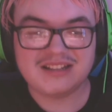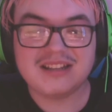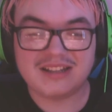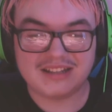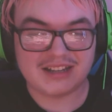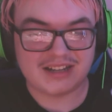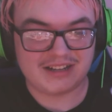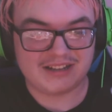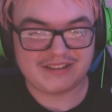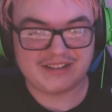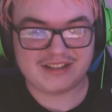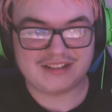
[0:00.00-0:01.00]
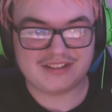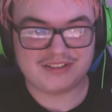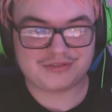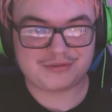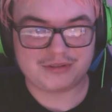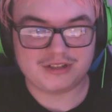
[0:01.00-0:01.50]
yeah, that is
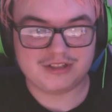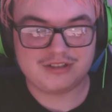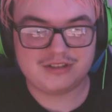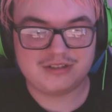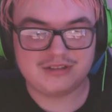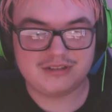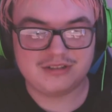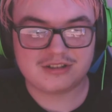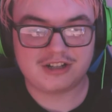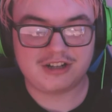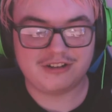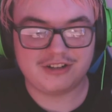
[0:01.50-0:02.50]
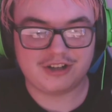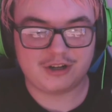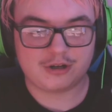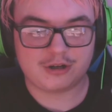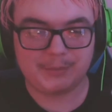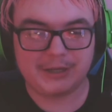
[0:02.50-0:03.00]
cringe. Calling
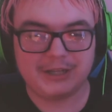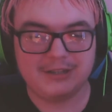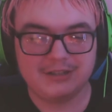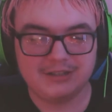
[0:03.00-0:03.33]
army.